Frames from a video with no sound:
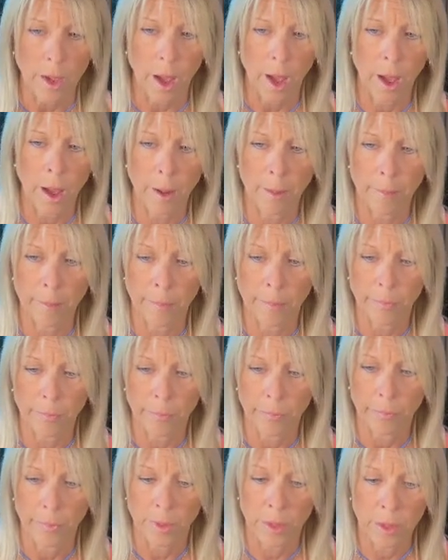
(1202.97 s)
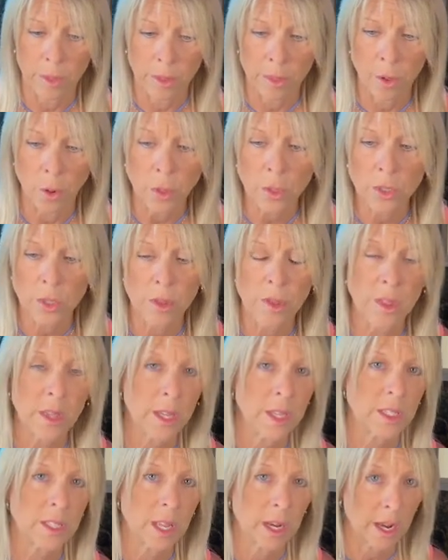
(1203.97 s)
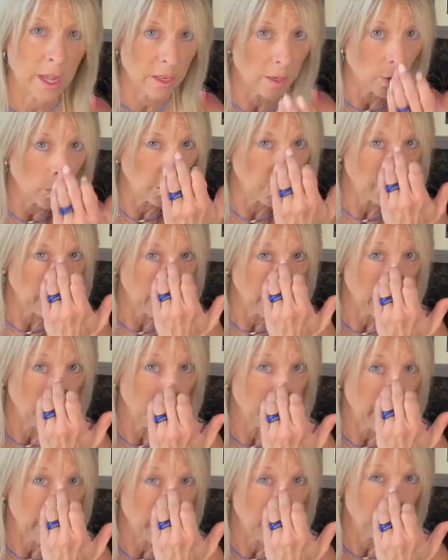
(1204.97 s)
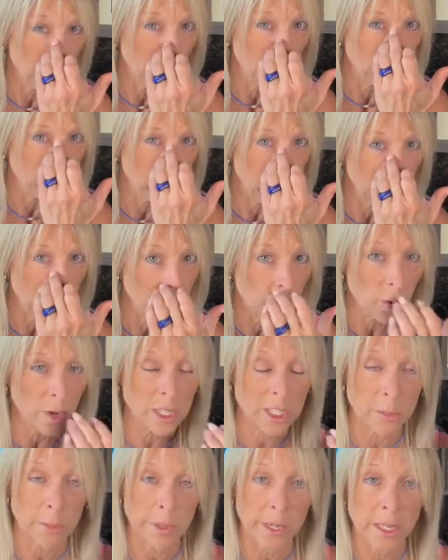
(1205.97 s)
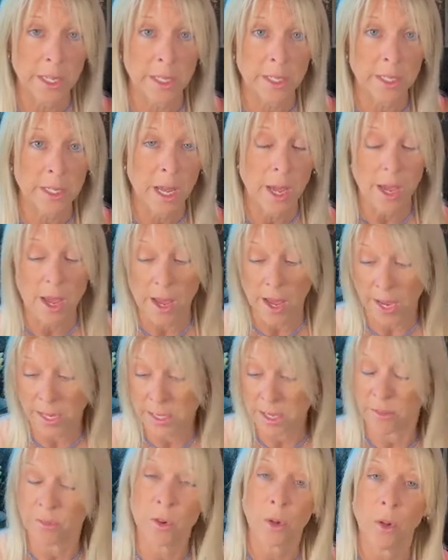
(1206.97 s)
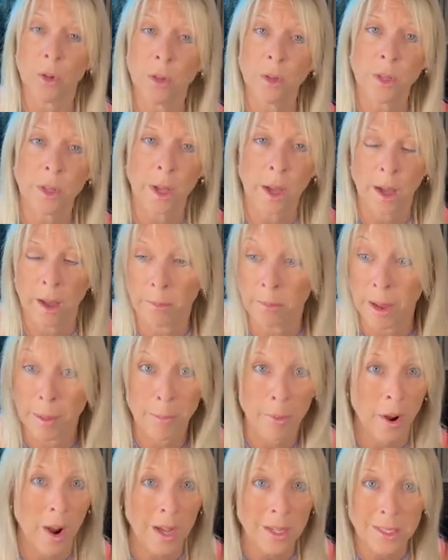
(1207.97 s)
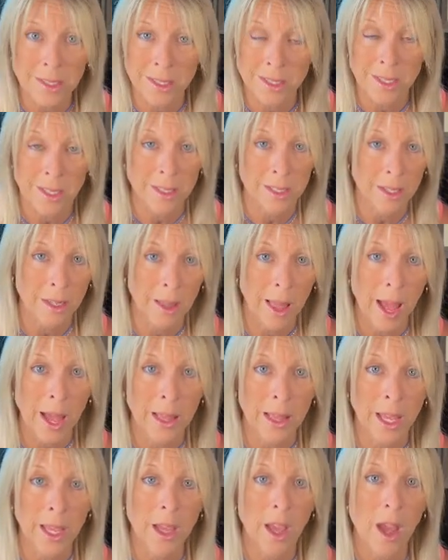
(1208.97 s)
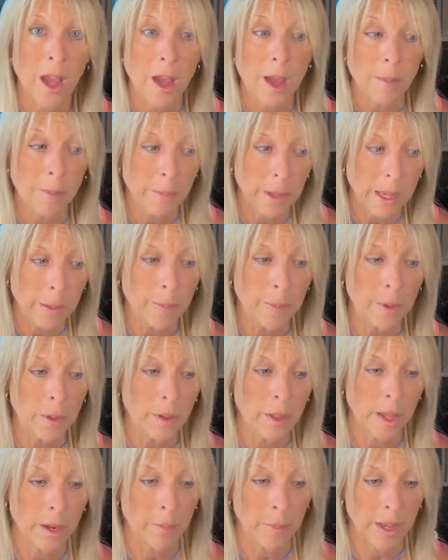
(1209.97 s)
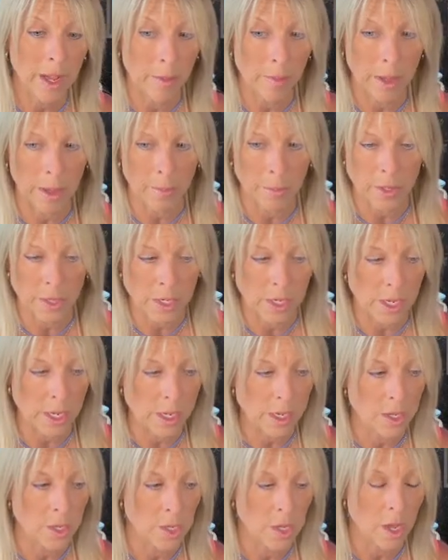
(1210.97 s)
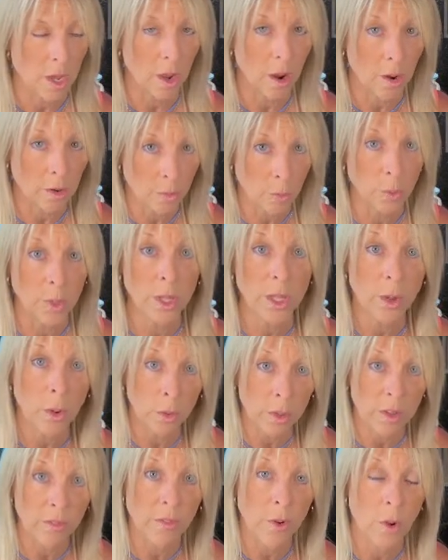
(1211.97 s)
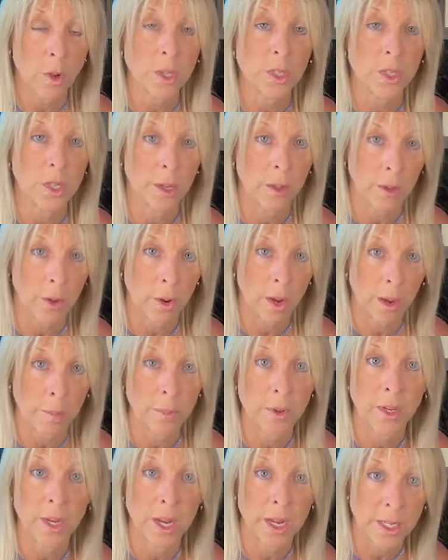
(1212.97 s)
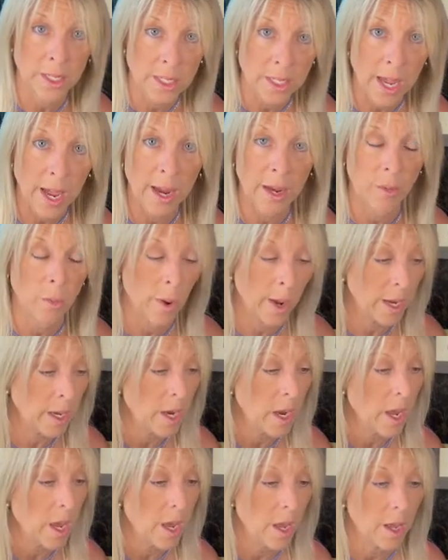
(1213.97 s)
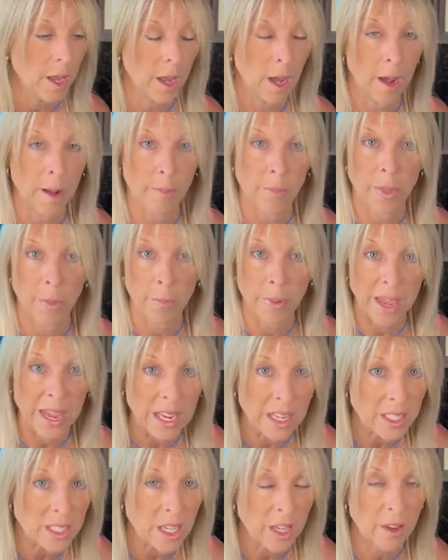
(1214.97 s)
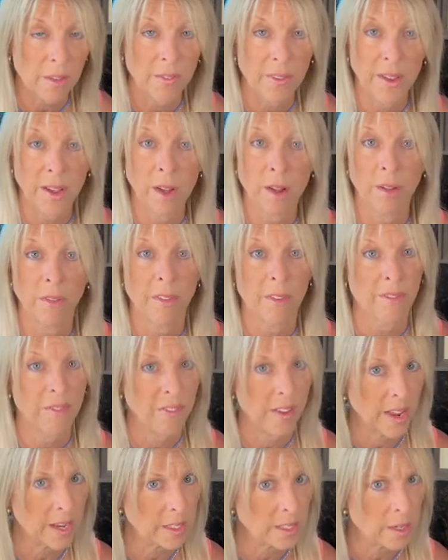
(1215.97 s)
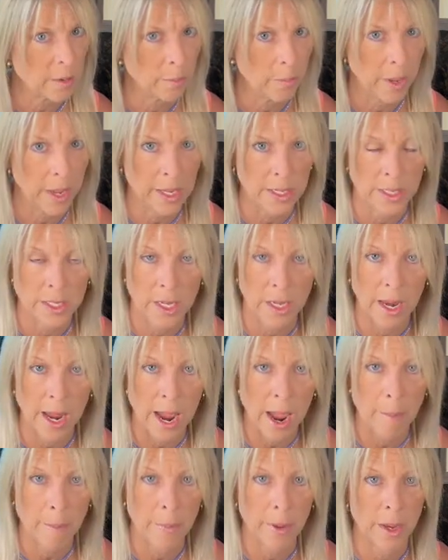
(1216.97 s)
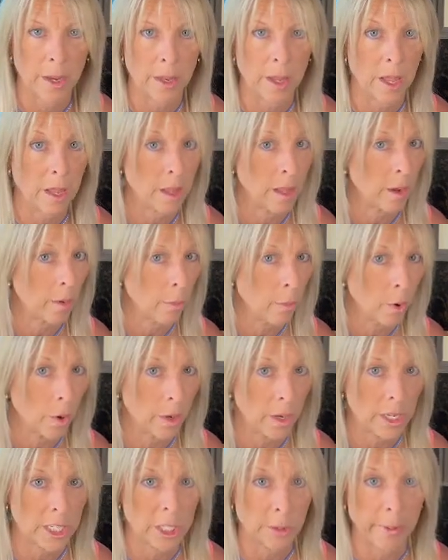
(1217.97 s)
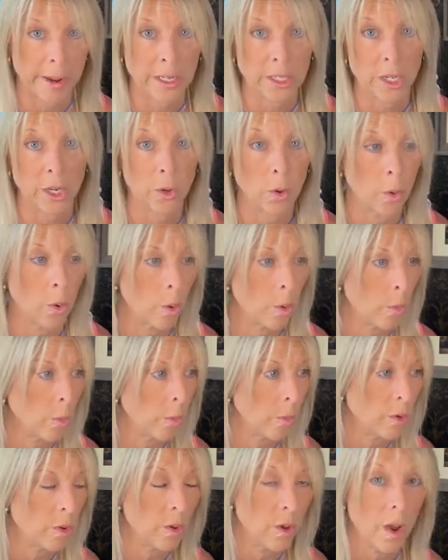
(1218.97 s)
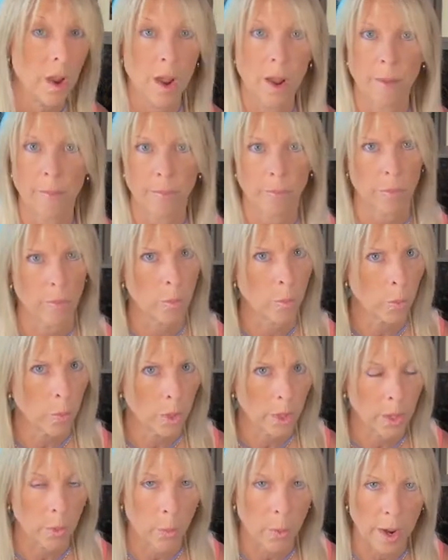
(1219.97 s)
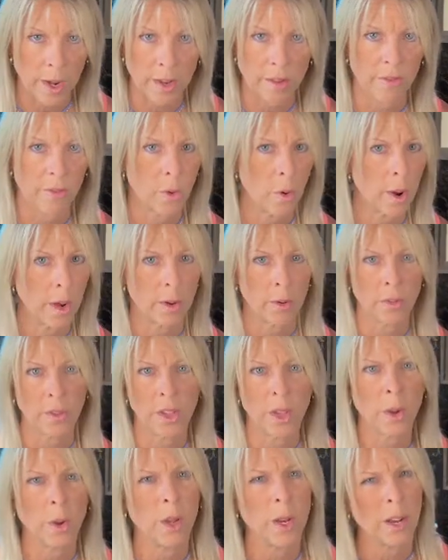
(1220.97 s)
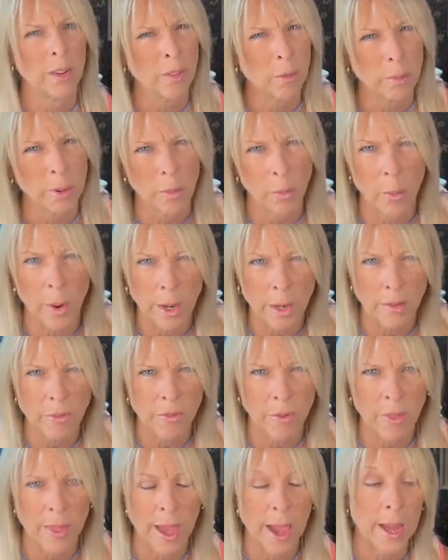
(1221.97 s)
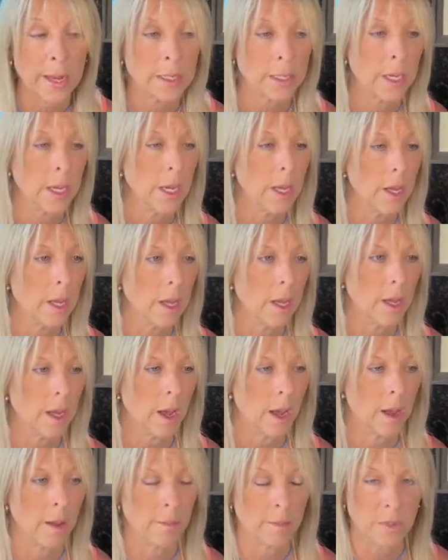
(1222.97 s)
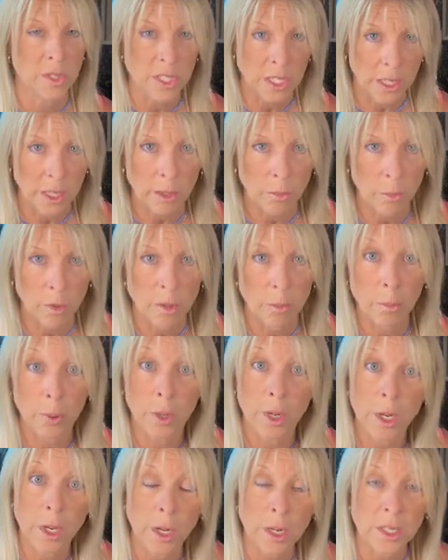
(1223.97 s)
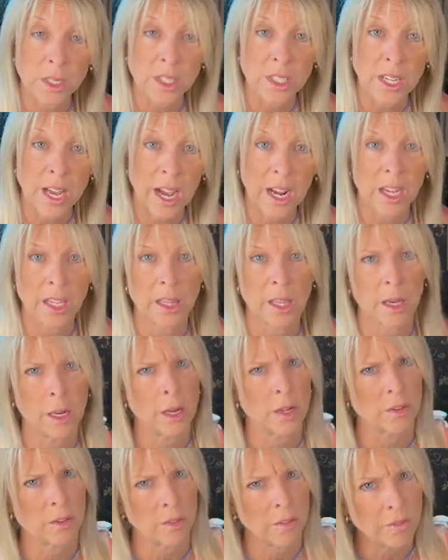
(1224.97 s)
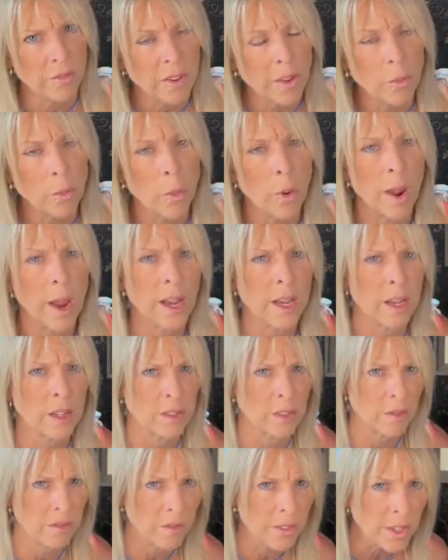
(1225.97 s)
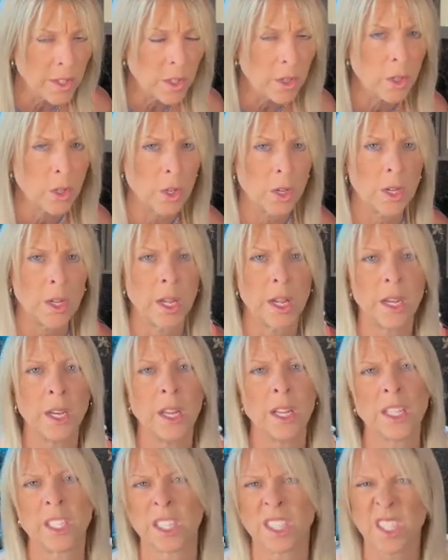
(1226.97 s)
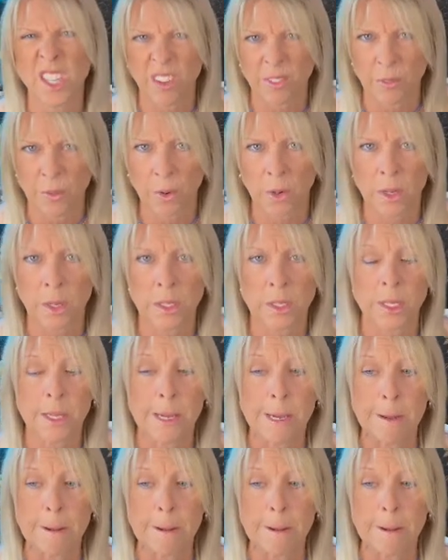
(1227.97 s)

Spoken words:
Um, those are things that I don't think people really address because, as I've told my prosthetist a lot, like people that become amputees are really only focused on their amputated side, right? The pains that you feel, the phantom pains that happen that they weren't expecting or really ready for. I don't think you can ever be ready for that. Dealing with putting on a socket that doesn't fit right, doesn't feel good, it's different,